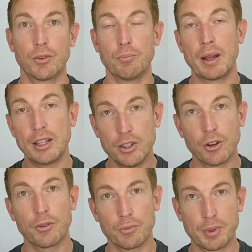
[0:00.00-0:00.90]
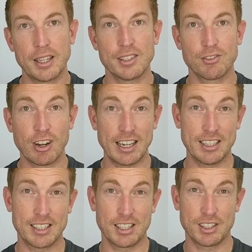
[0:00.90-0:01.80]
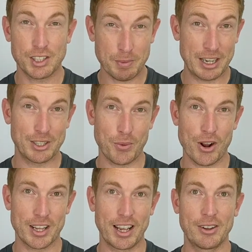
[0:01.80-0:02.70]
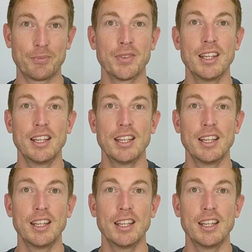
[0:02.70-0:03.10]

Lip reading: may not be as ready to smash a workout